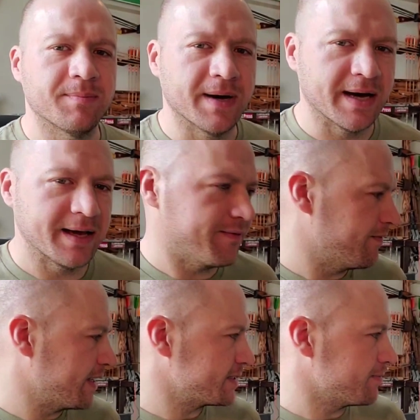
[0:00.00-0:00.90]
my
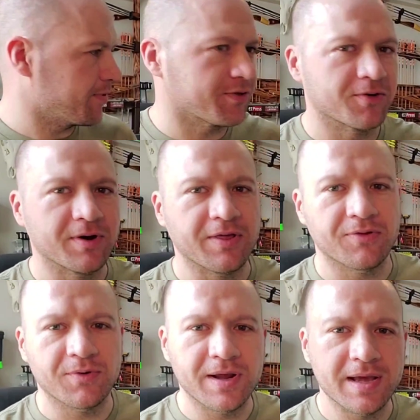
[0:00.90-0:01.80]
Ventum
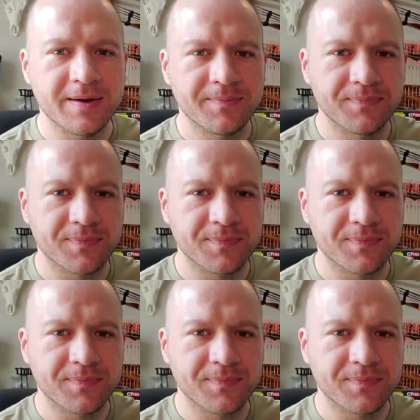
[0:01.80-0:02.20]
33.